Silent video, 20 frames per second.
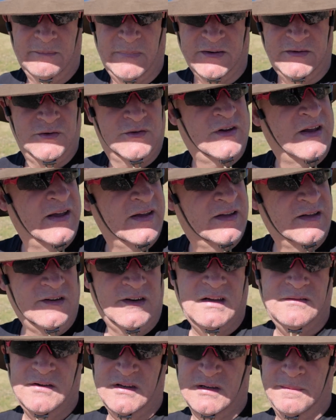battery tech
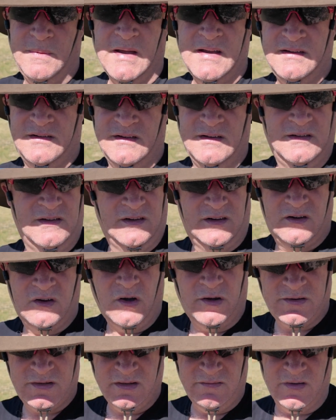and EV space is
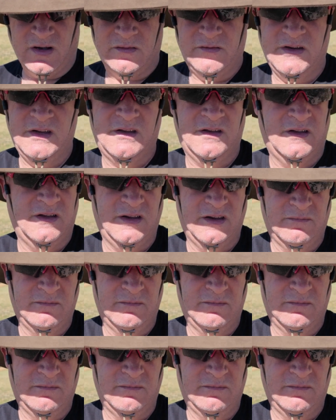constantly evolving